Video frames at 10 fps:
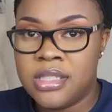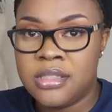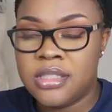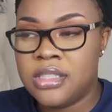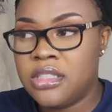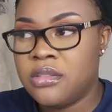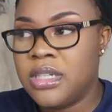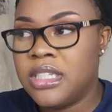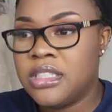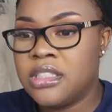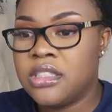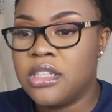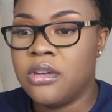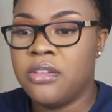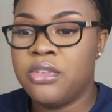center situation.
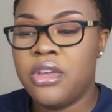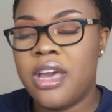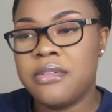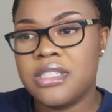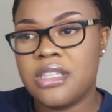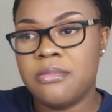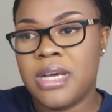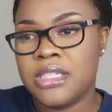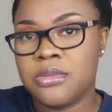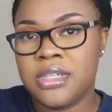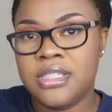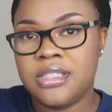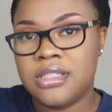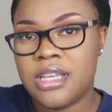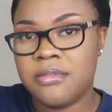So if you haven't seen my
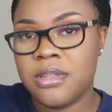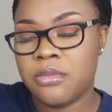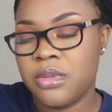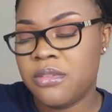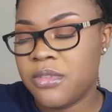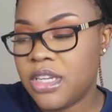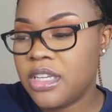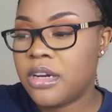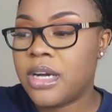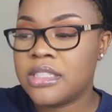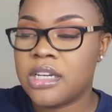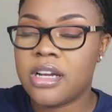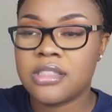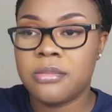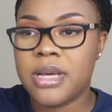twenty-seventh week video, I
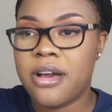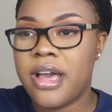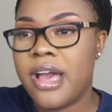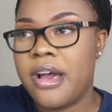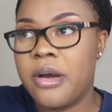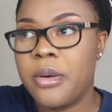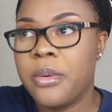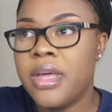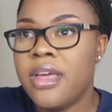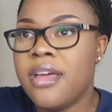talked about how